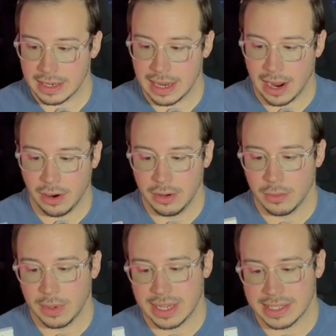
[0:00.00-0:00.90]
Now
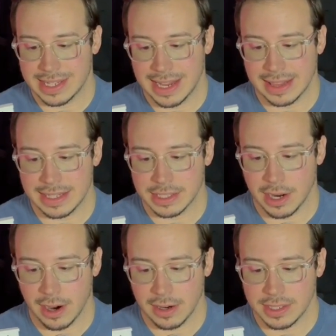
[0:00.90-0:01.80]
we can take these
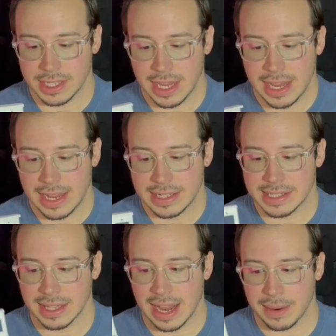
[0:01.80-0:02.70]
cards and
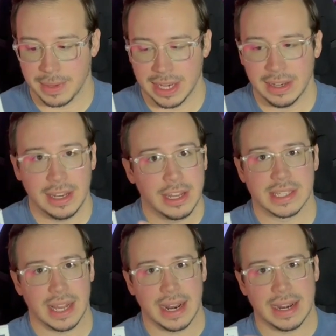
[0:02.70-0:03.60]
slot them in,
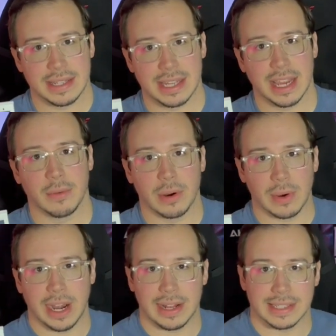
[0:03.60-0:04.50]
slot in a second one
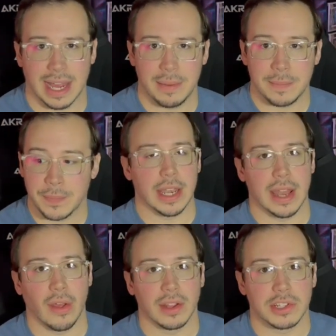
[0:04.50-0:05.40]
right on top,
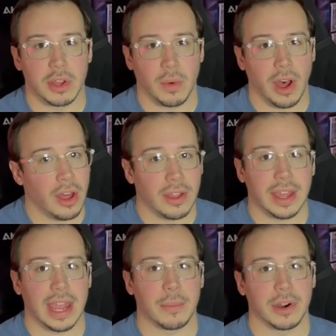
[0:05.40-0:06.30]
nail it to the wall,
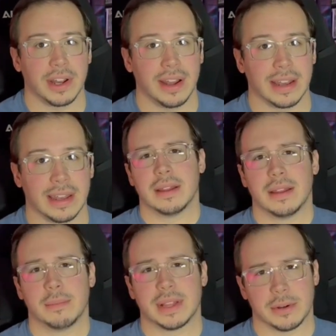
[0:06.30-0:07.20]
and we're done.
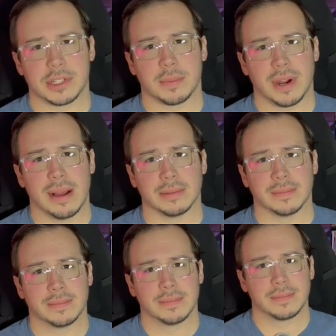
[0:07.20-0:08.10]
But there was a problem.
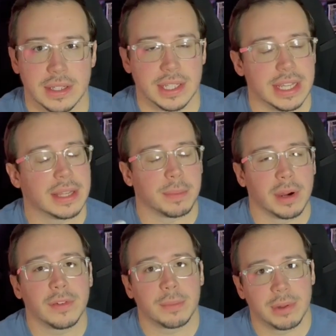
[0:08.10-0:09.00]
See, the
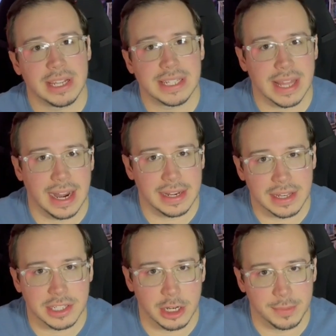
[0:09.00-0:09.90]
perfect place that I had
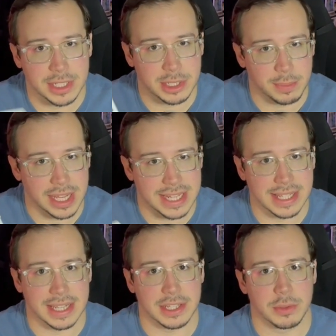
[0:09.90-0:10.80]
determined to place
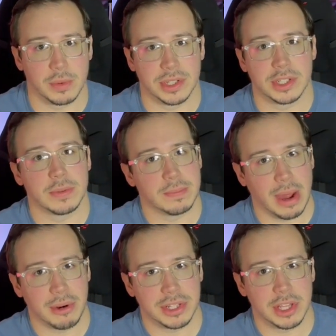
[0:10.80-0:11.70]
these was
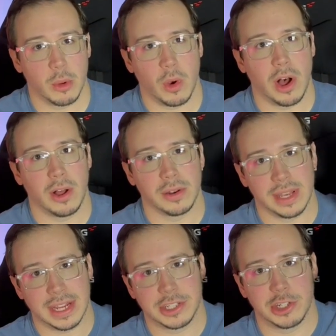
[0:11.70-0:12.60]
mounted to the wall
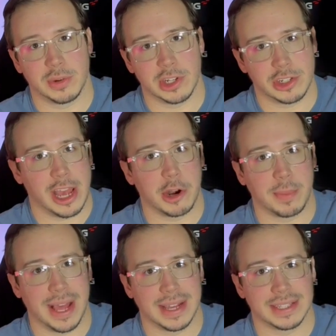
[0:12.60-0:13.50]
next to a shadow
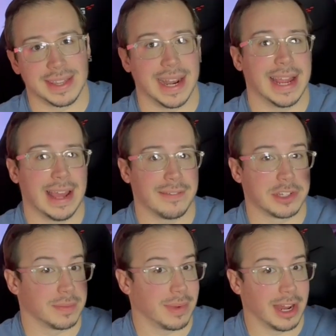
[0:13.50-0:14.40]
box that I have
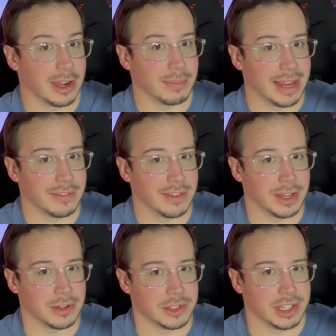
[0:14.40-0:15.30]
some Iron Man
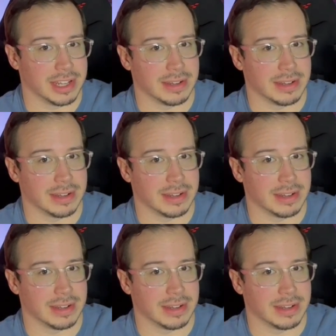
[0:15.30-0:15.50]
figures in